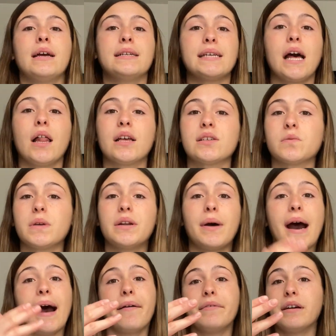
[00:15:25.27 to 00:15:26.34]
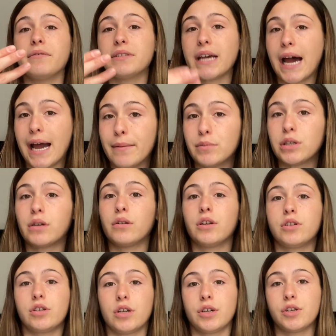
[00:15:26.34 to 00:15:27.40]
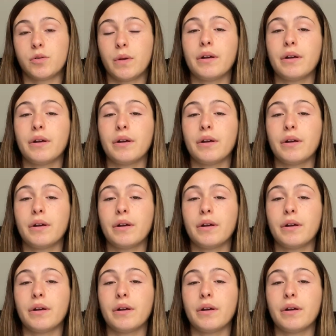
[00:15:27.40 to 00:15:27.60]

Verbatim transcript: tell us we don't have enough time to go to church.